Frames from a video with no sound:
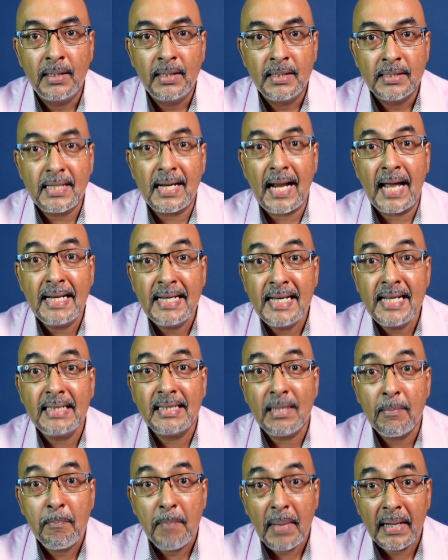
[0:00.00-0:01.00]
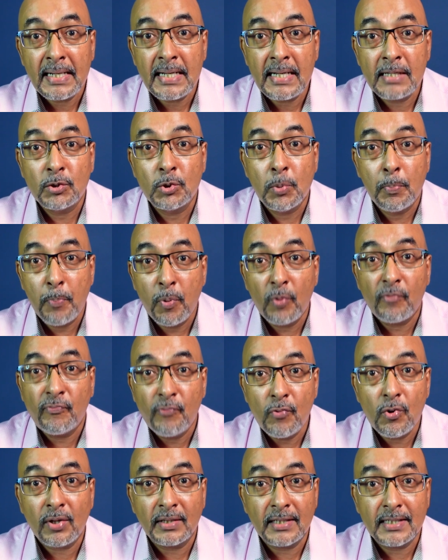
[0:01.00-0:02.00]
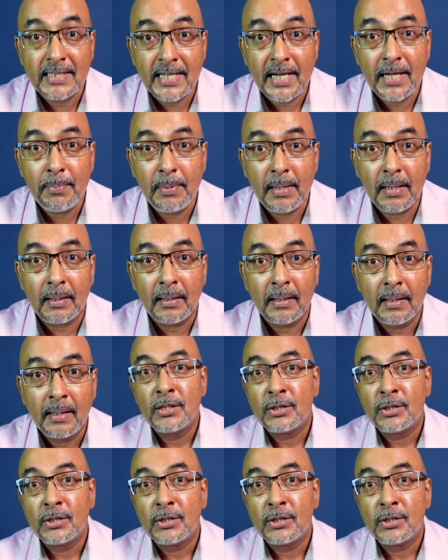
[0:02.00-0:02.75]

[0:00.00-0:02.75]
He said, I need the money to put food on the table.